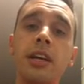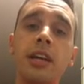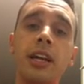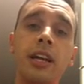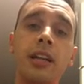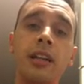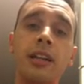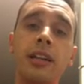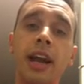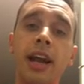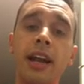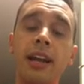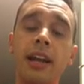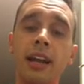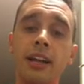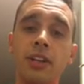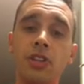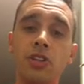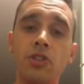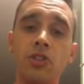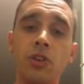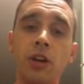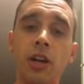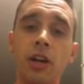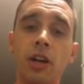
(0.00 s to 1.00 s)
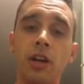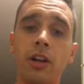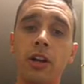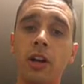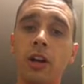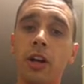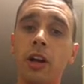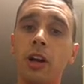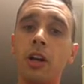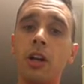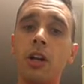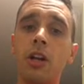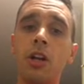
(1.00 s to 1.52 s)
getting that next drink
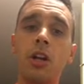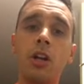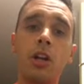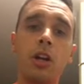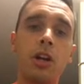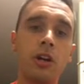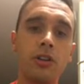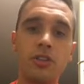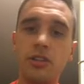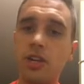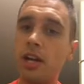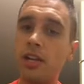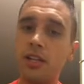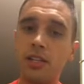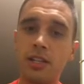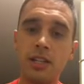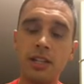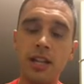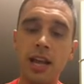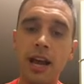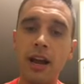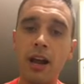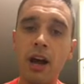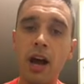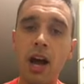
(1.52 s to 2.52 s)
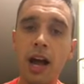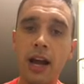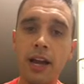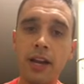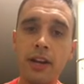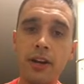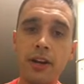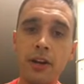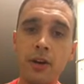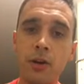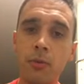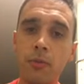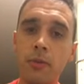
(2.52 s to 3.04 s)
or chasing that high,
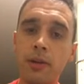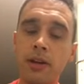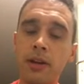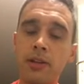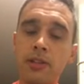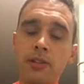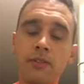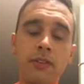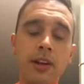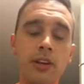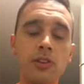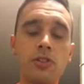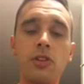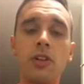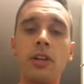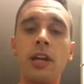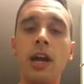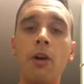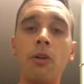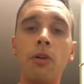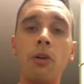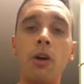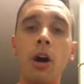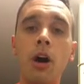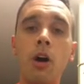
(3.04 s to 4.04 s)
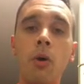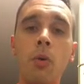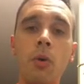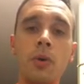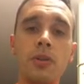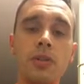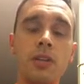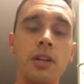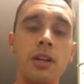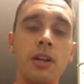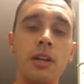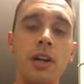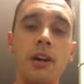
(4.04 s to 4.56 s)
you know, because eventually alcohol
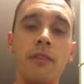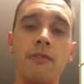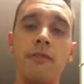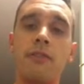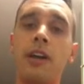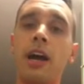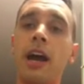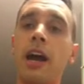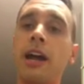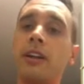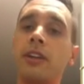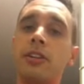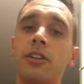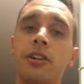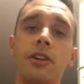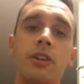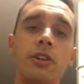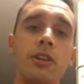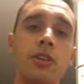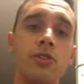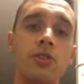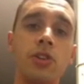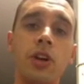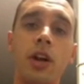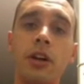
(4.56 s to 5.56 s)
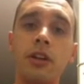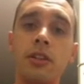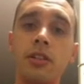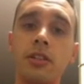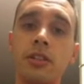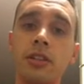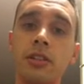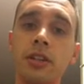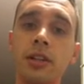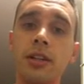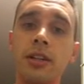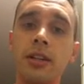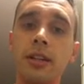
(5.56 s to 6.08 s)
wasn't enough and I had to turn to
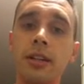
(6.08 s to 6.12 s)
drugs.